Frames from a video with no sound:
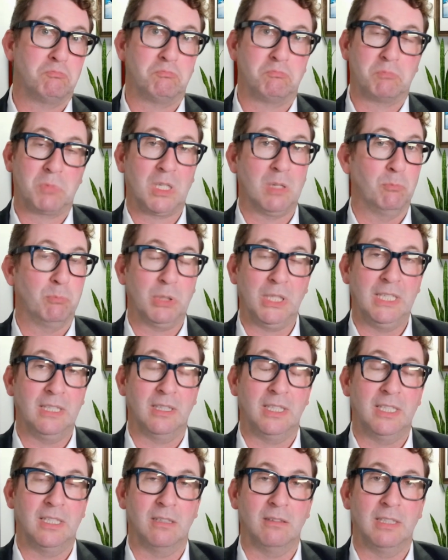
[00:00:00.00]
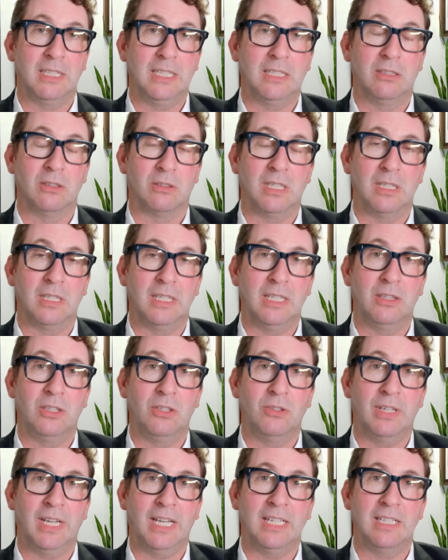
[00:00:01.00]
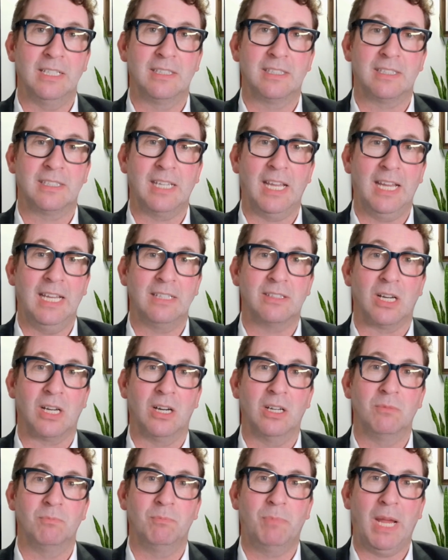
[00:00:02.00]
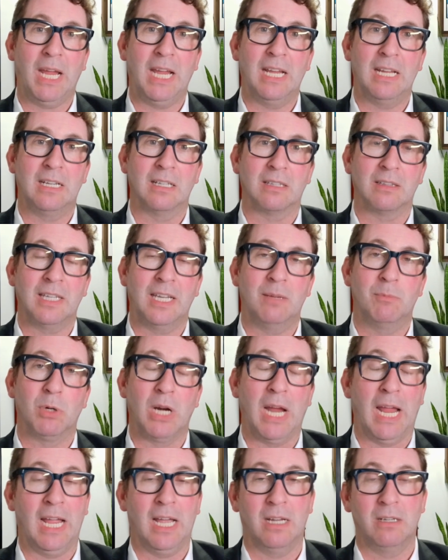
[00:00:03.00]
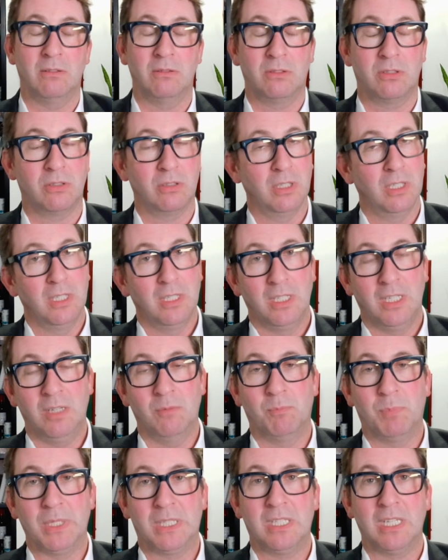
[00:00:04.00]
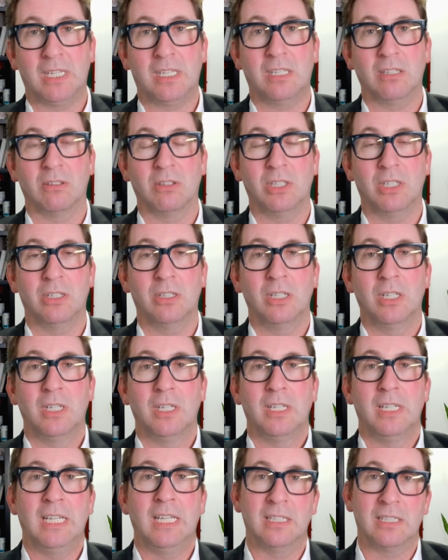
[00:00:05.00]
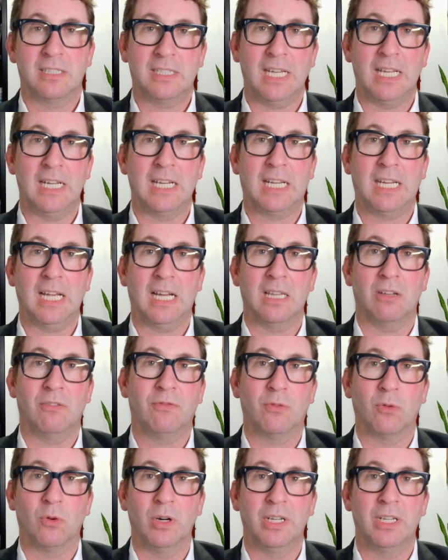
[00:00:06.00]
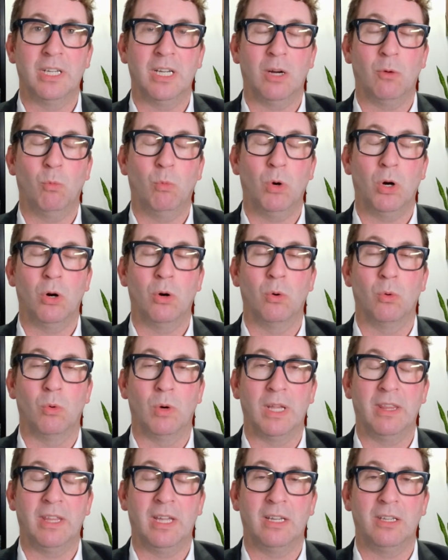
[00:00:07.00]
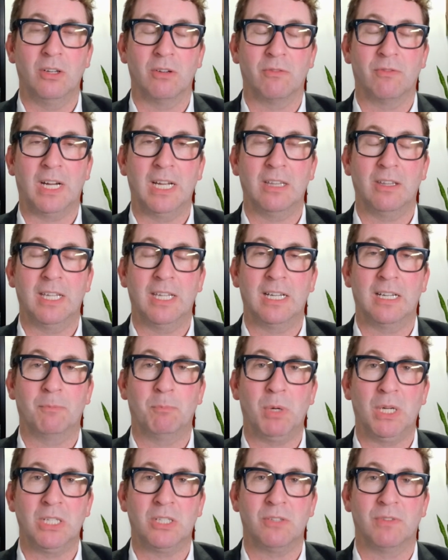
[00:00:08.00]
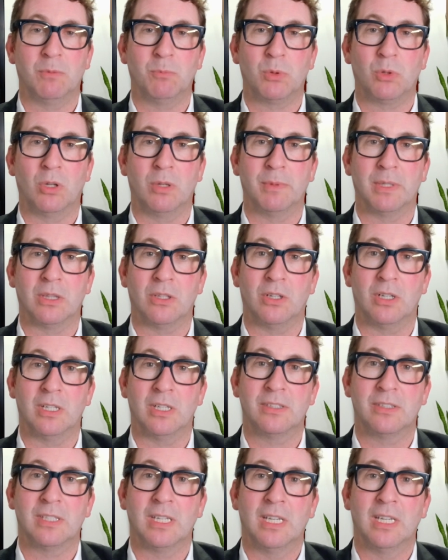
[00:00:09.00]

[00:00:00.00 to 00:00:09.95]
completely illegal in the United States, unpaid labor, and in particular in the state of California, that you're violating a bunch of employment laws.